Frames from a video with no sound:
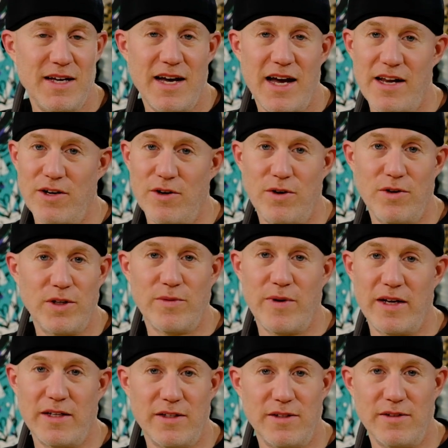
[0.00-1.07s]
And the only
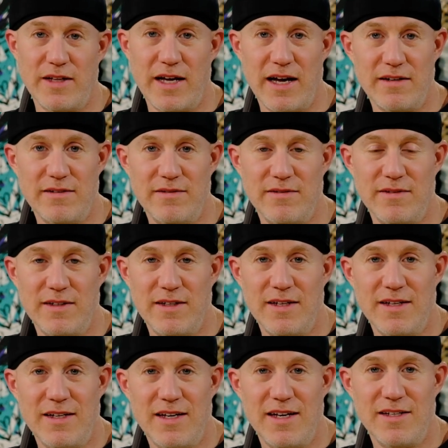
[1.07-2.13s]
way to do that
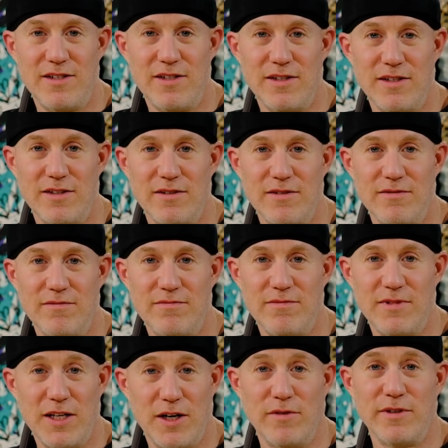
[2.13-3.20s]
is to
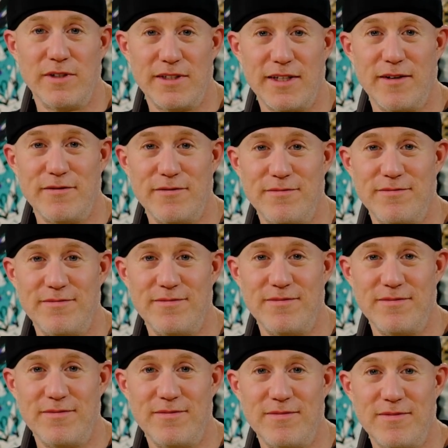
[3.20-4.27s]
get over yourself.
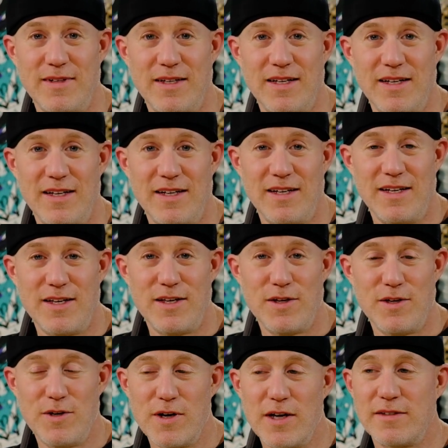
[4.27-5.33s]

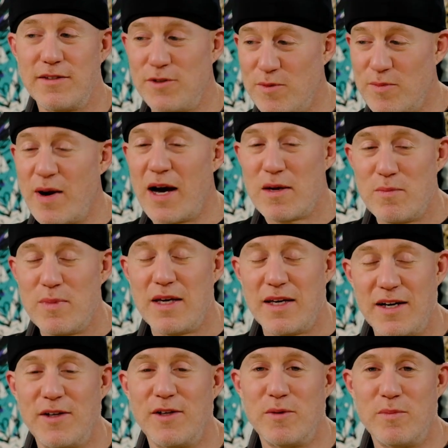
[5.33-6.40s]
Yes, you might be
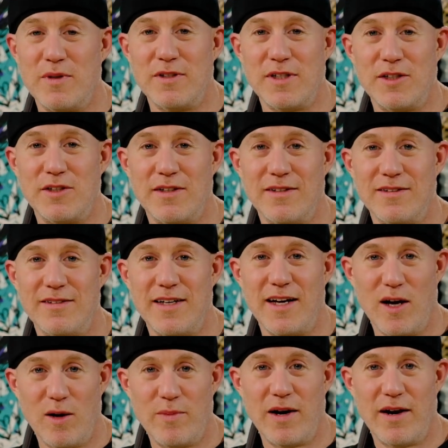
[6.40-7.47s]
in a good position to
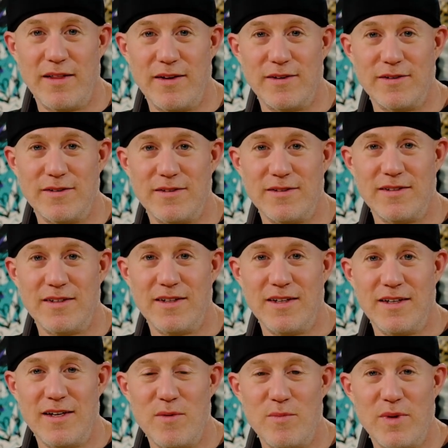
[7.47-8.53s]
help others,
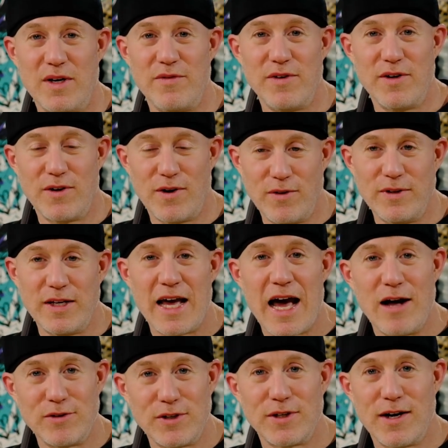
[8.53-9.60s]
but if you're only
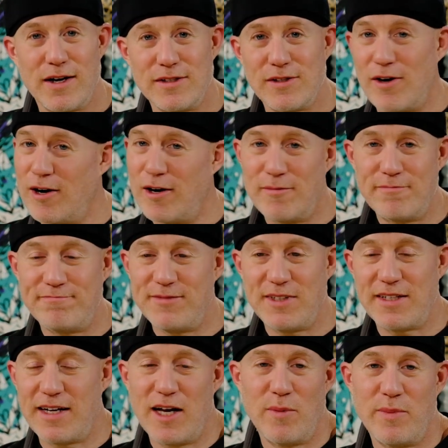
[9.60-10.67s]
out to cause harm,
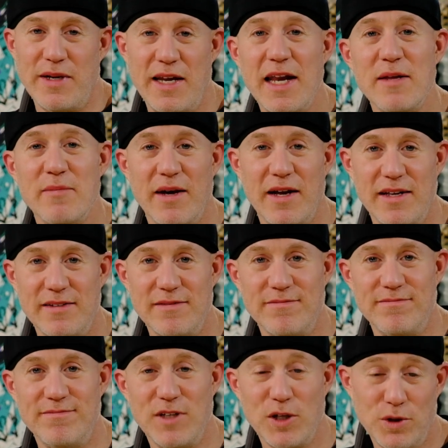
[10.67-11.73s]
you're not helping anybody,
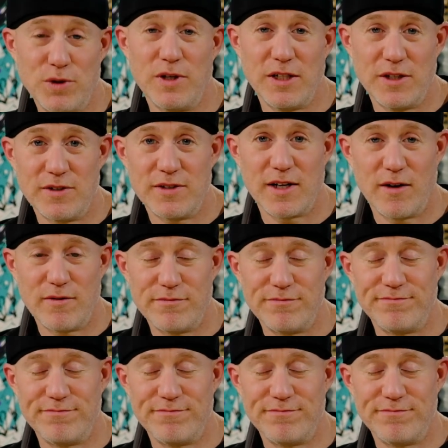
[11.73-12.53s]
including yourself.